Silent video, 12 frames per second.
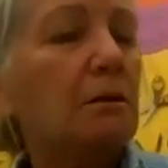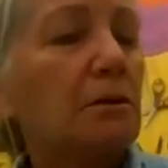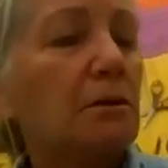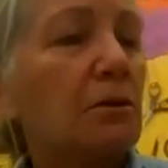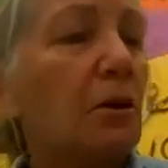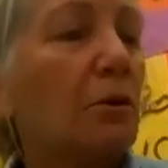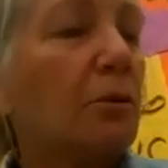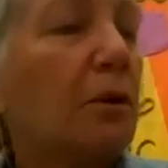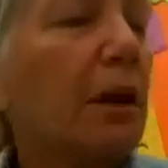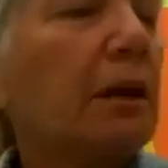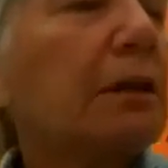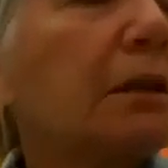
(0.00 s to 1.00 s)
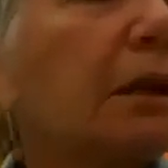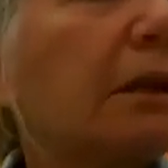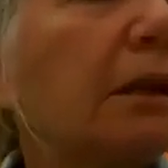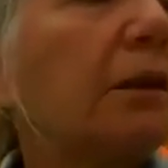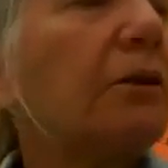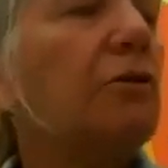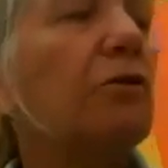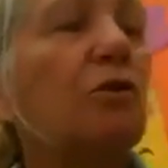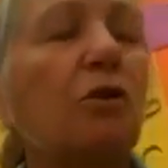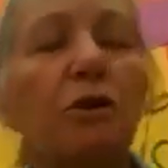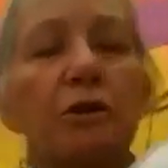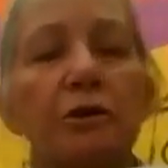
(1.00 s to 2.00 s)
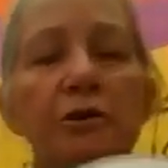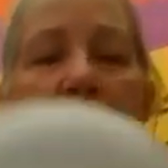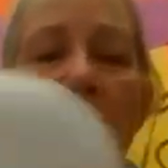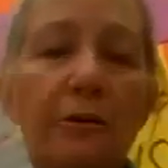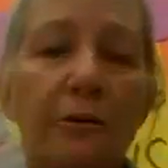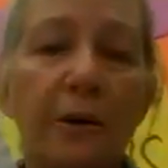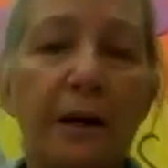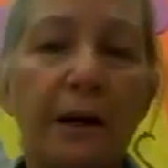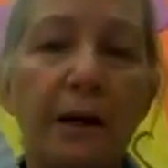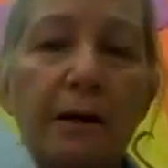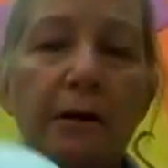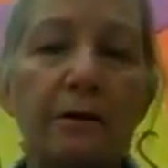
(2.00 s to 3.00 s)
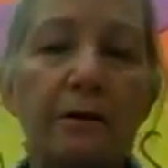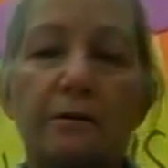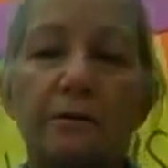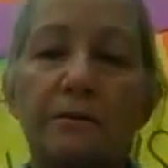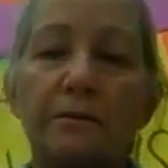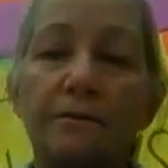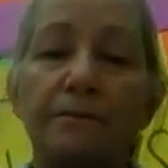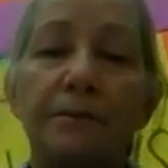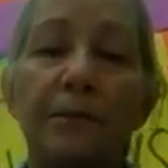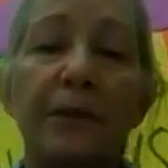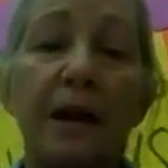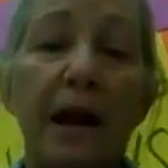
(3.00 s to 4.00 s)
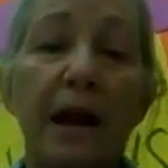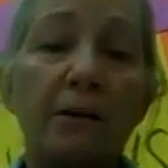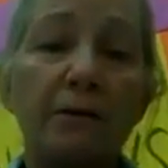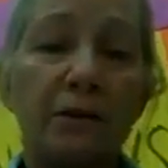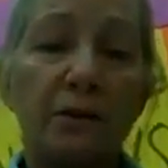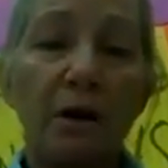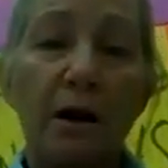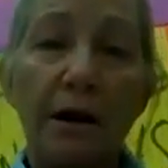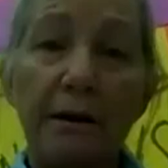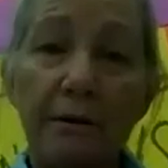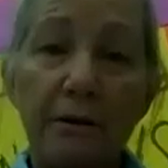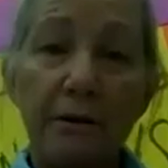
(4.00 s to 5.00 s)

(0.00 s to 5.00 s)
So next I need to start decorating the outside